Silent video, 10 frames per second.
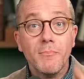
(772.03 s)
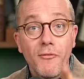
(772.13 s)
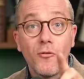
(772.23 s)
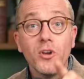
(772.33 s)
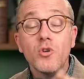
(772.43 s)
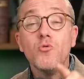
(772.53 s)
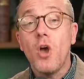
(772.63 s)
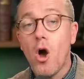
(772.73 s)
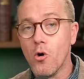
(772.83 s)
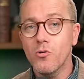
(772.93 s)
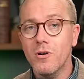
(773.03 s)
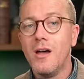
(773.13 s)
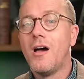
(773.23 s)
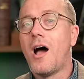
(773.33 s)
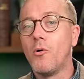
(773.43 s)
Before you go,
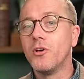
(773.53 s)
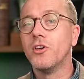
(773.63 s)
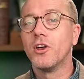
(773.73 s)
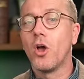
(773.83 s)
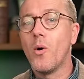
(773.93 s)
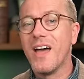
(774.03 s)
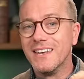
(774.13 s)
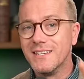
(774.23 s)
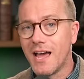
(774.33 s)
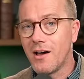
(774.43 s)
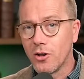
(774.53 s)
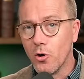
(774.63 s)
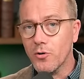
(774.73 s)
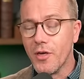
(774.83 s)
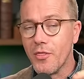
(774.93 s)
I want you to go and
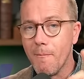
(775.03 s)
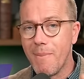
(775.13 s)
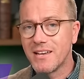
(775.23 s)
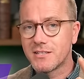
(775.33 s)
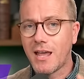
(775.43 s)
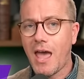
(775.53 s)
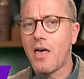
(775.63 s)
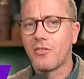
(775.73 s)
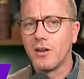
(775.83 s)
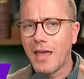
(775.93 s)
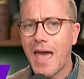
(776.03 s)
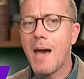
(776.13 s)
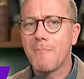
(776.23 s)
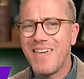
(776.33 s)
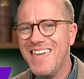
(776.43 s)
download the best Catholic
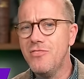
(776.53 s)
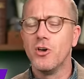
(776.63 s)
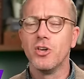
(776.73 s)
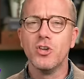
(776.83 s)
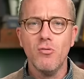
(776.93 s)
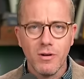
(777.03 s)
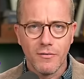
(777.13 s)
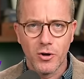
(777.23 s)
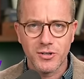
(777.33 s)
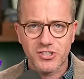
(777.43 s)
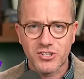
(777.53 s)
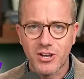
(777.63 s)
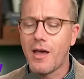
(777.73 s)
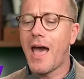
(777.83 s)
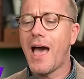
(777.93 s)
app in the universe,
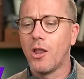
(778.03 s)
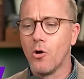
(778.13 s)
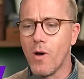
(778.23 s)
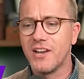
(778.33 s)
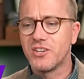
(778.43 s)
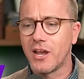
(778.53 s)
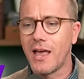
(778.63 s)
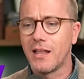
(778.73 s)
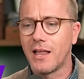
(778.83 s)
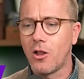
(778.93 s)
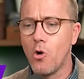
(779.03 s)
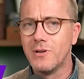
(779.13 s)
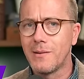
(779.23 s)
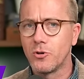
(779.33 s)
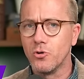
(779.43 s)
Hallow, H A L L O
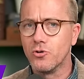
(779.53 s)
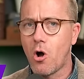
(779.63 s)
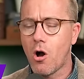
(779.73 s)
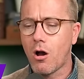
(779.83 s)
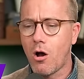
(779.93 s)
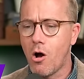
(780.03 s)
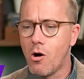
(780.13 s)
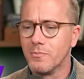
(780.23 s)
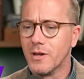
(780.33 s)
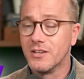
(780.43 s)
W dot com